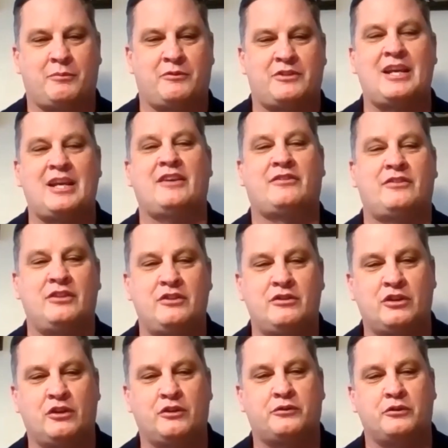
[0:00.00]
test that you
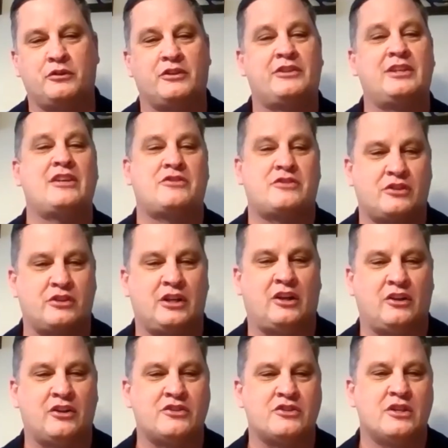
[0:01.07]
go through to test your
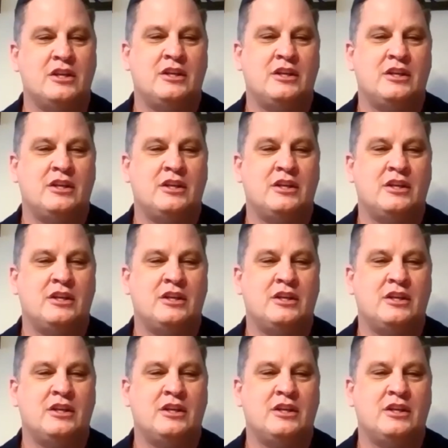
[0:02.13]
knowledge.